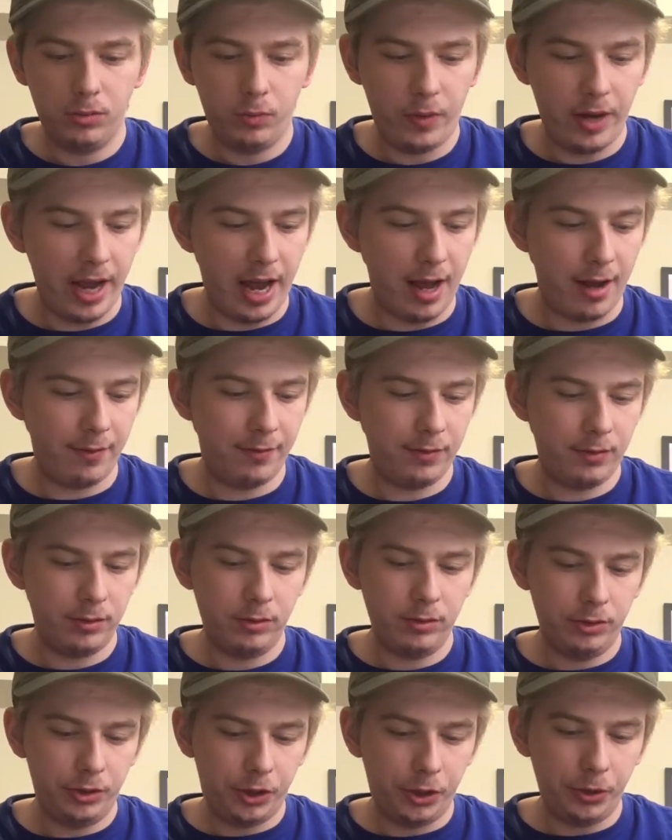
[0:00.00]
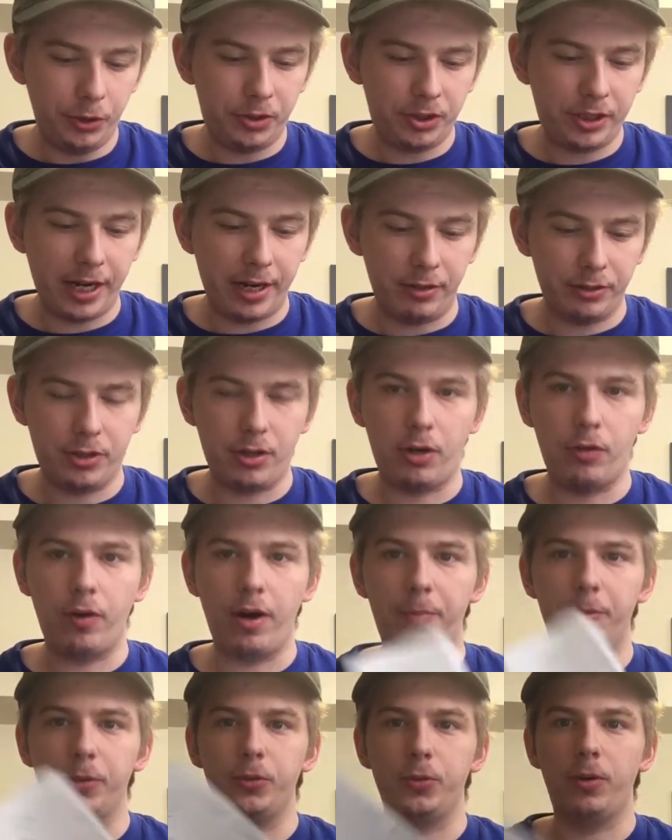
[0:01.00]
we have 2 scales in our
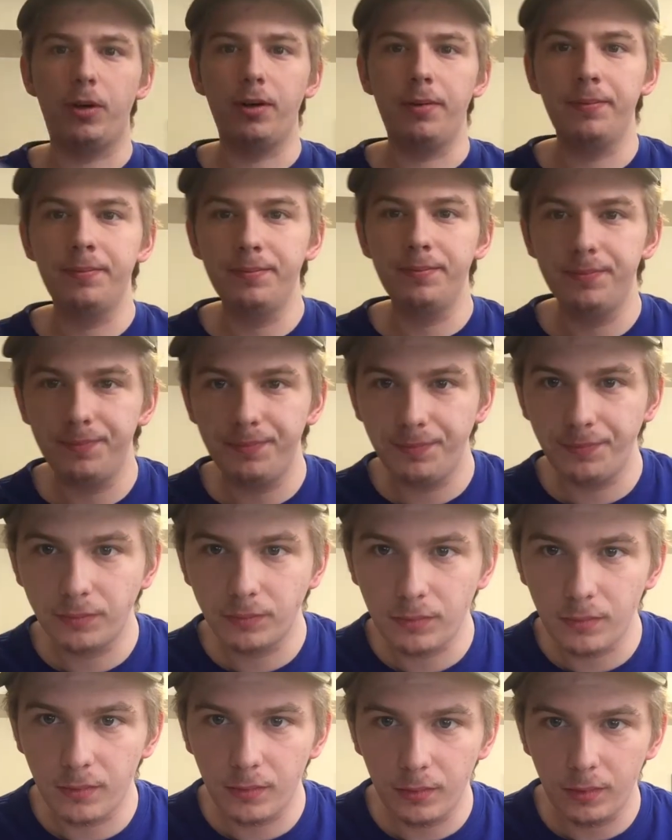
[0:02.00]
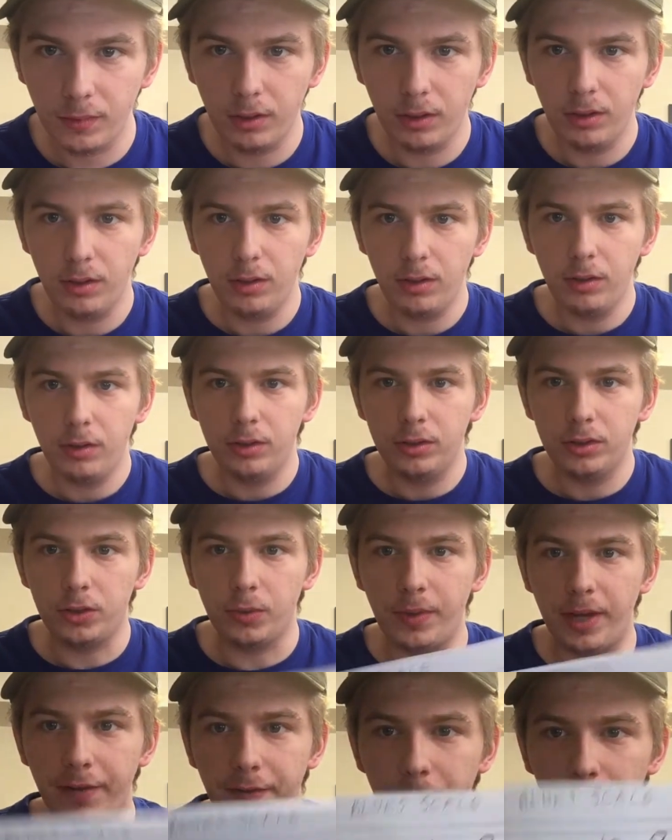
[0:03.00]
repertoire. So
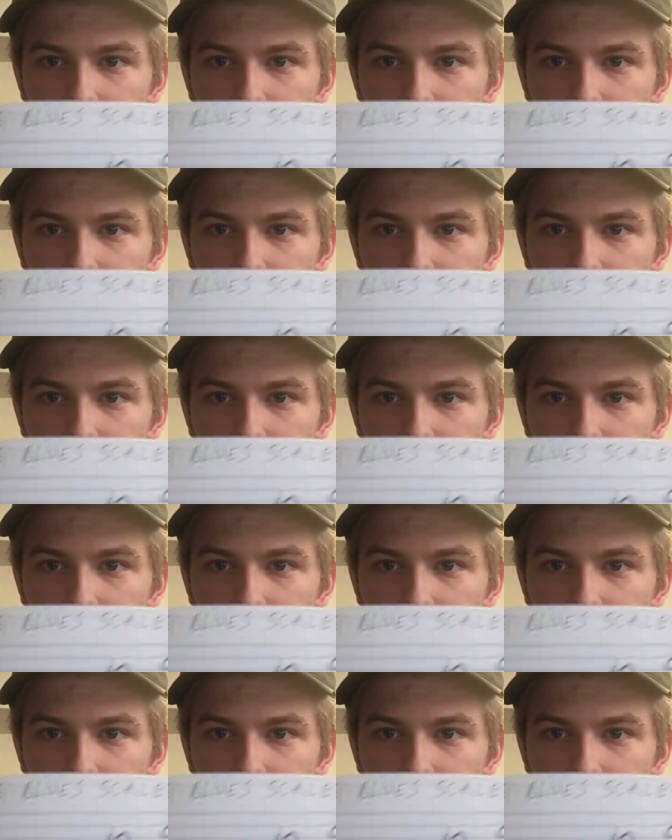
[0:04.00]
we have